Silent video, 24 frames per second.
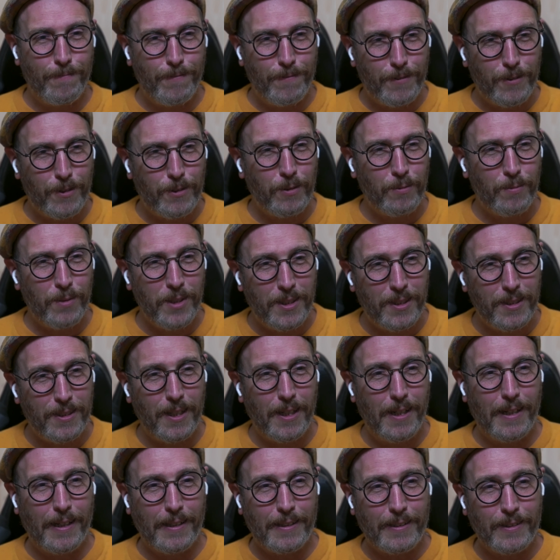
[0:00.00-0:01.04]
you should read the
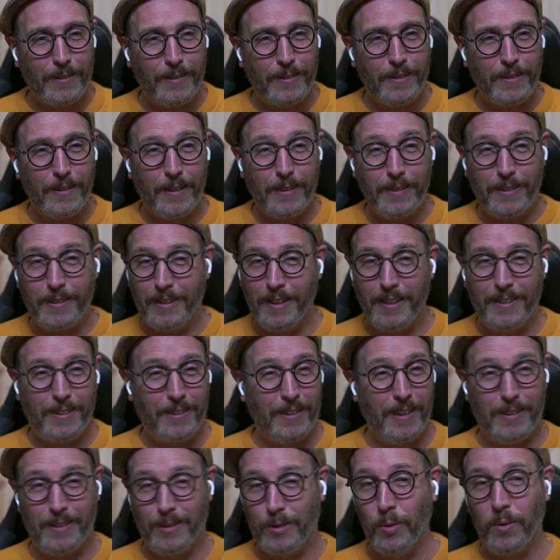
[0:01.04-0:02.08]
docs, because
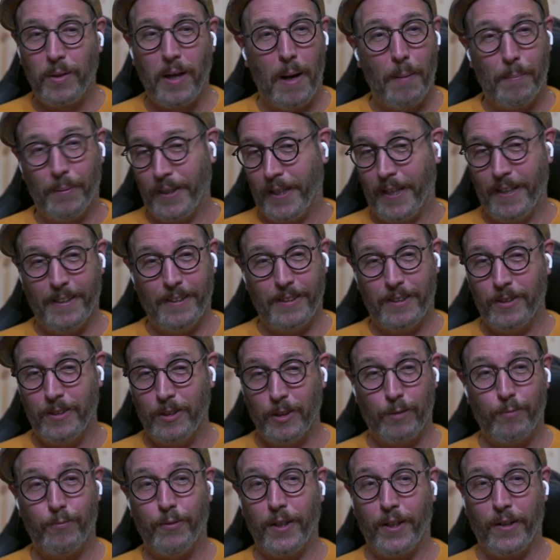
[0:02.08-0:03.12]
it's too complicated to
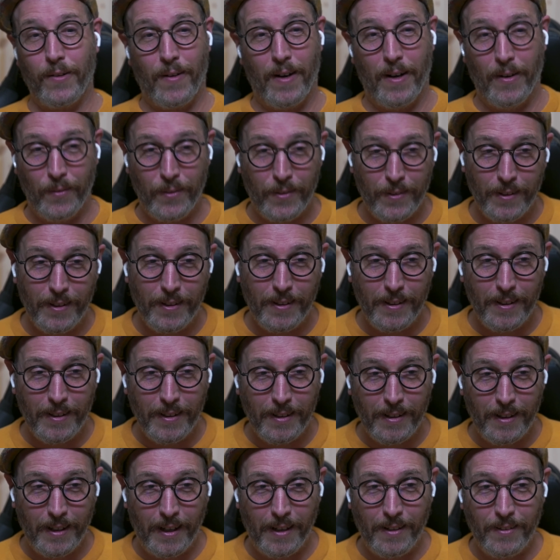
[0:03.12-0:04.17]
just figure out.
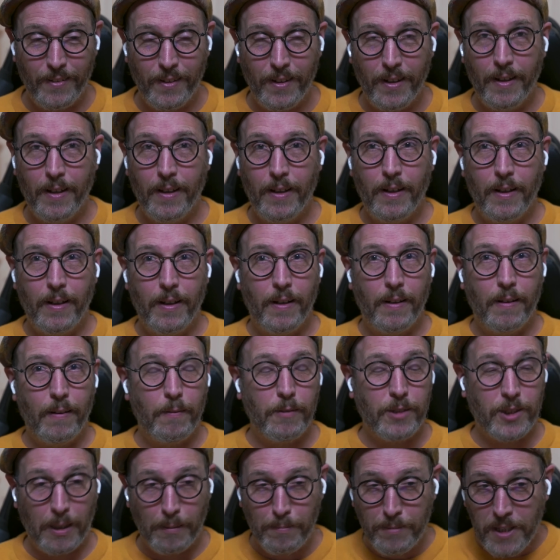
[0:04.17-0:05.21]
And
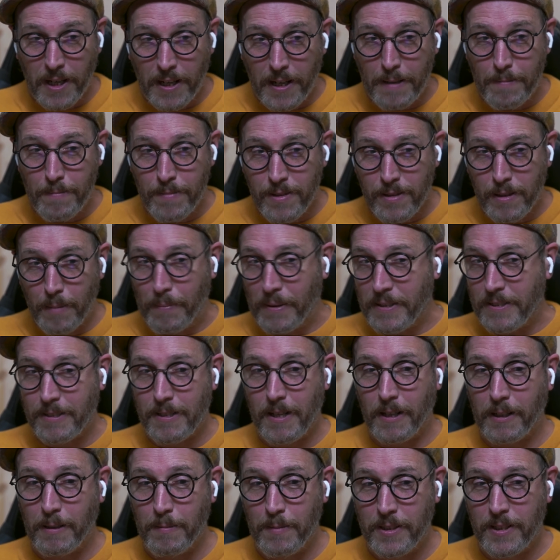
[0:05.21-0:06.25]
sometimes the best
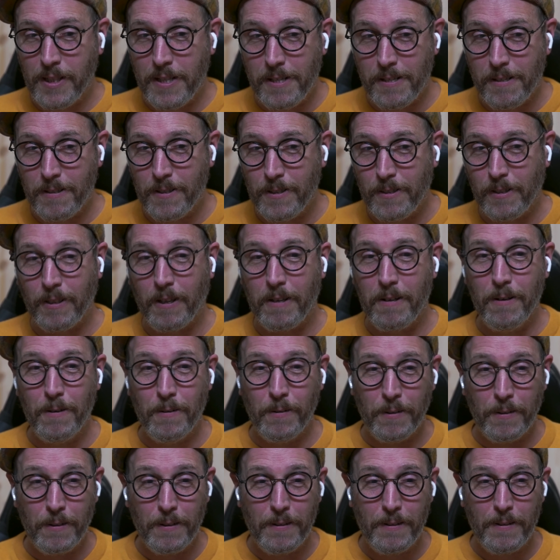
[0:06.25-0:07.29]
documentation is the
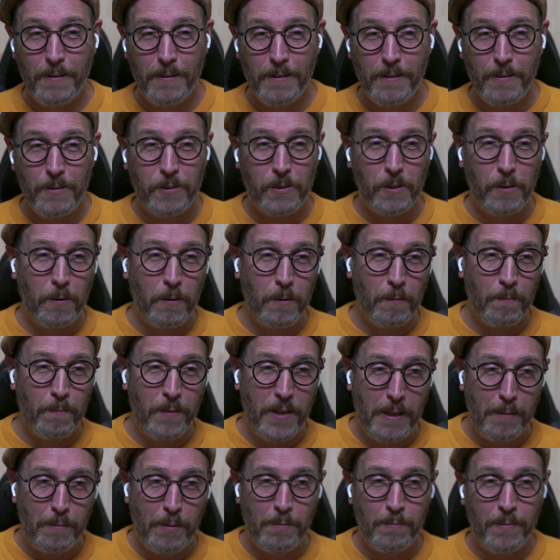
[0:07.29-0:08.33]
code. So
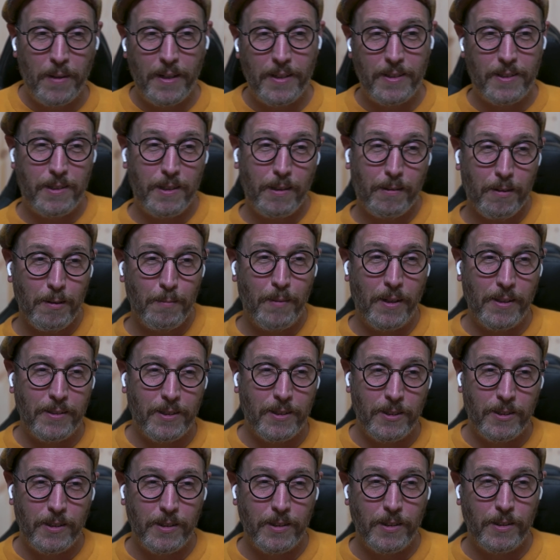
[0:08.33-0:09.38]
maybe my secret
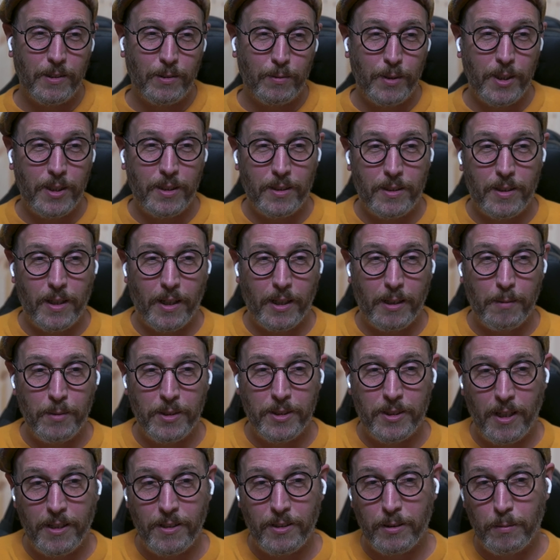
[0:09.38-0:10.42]
message is read the
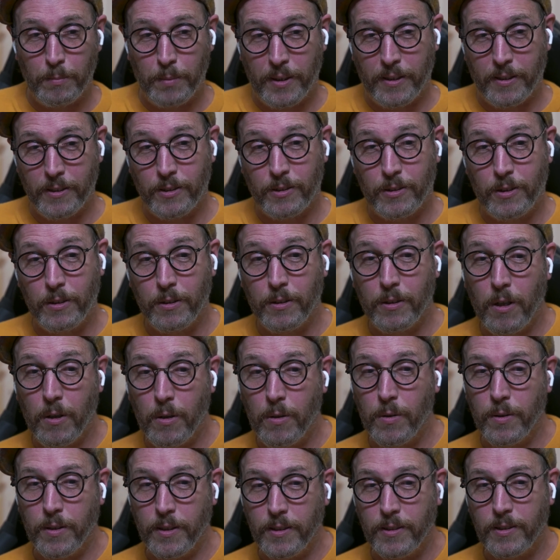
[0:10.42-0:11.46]
documentation, because good
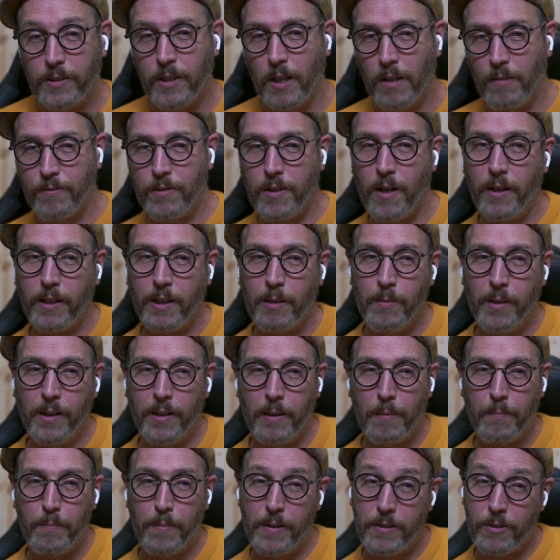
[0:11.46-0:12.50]
code is
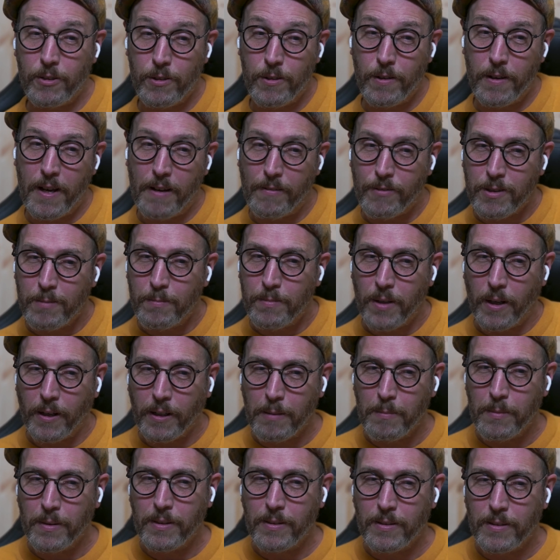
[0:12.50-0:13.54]
self-documenting, but should have some
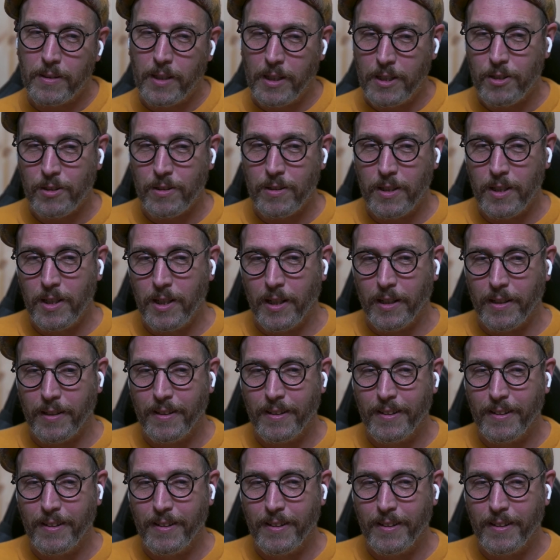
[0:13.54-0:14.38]
documentation in it.